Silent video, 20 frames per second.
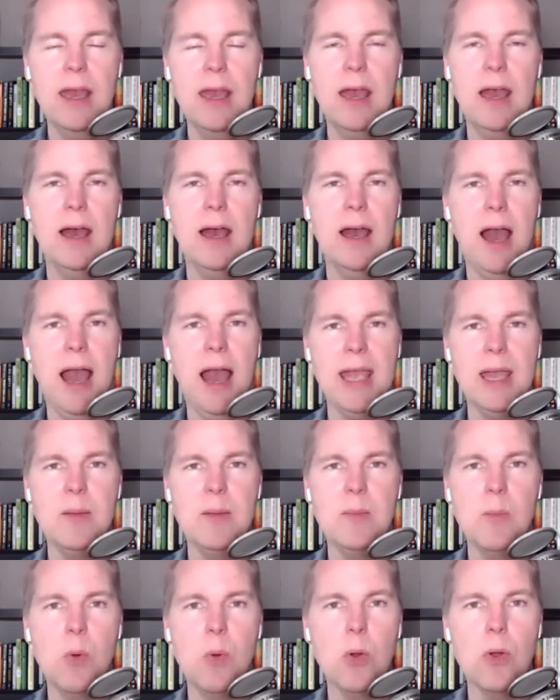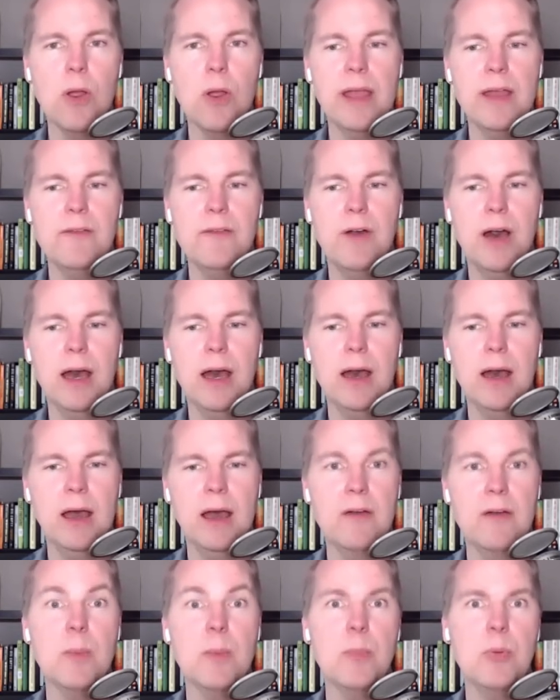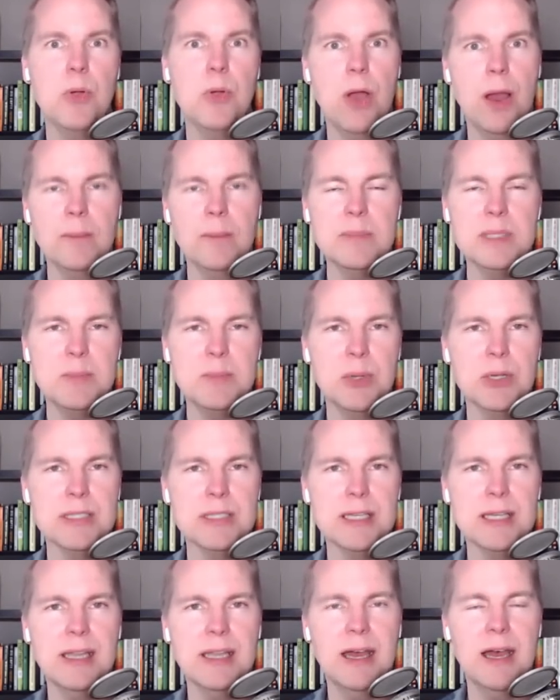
I am more of a prompts person.